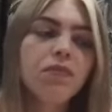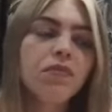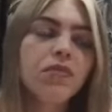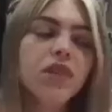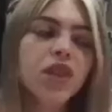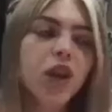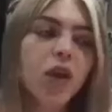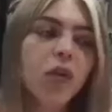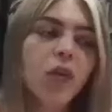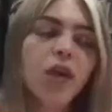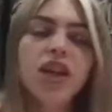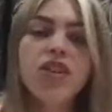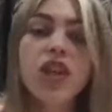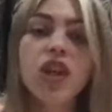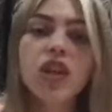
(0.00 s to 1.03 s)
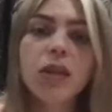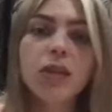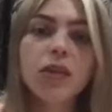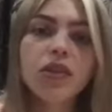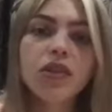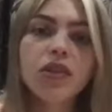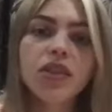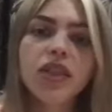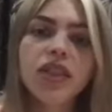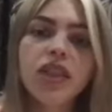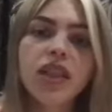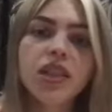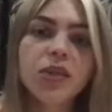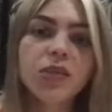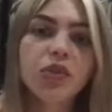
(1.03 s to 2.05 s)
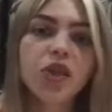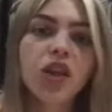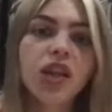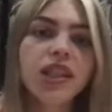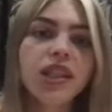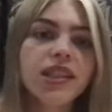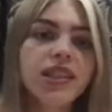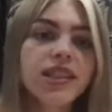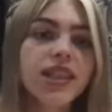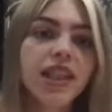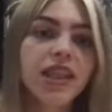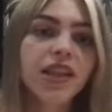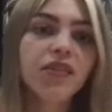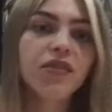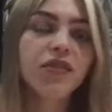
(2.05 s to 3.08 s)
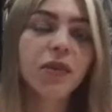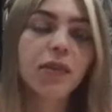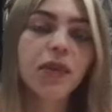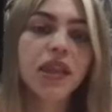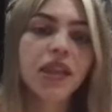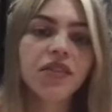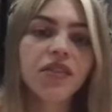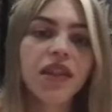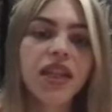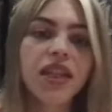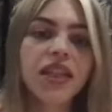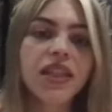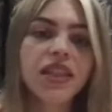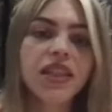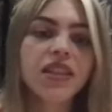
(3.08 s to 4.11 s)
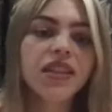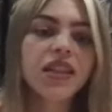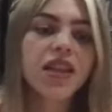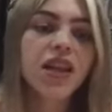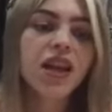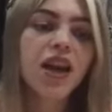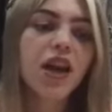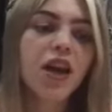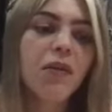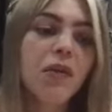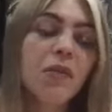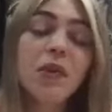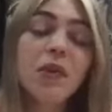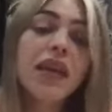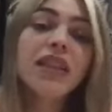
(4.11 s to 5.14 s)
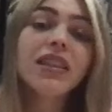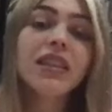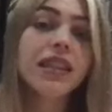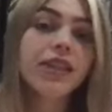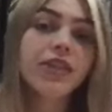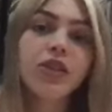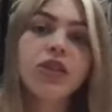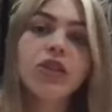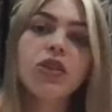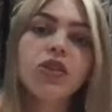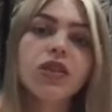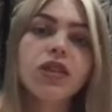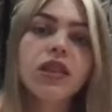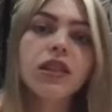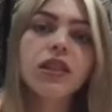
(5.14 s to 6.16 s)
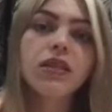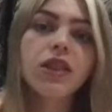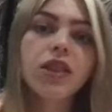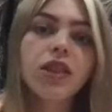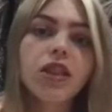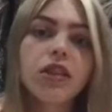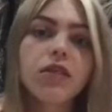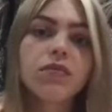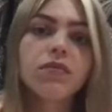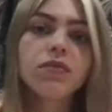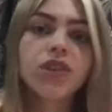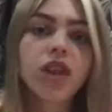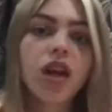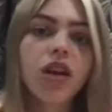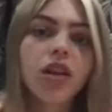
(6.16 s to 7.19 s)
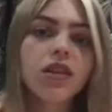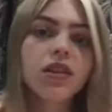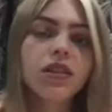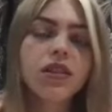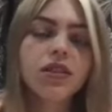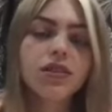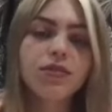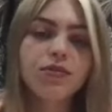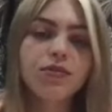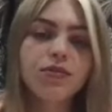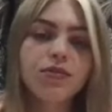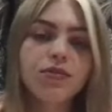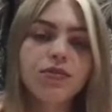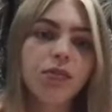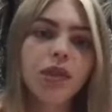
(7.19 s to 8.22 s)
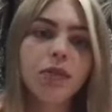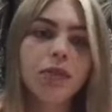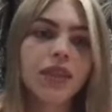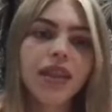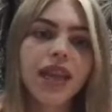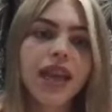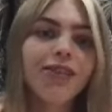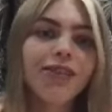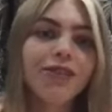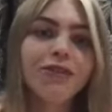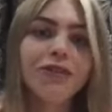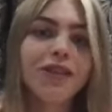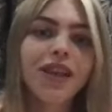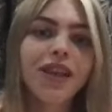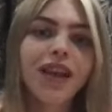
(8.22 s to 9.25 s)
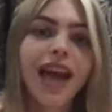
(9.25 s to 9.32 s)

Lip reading: So when I turned up, it was a really nice surprise seeing familiar faces. And we basically just got to, dance and jump up and down for like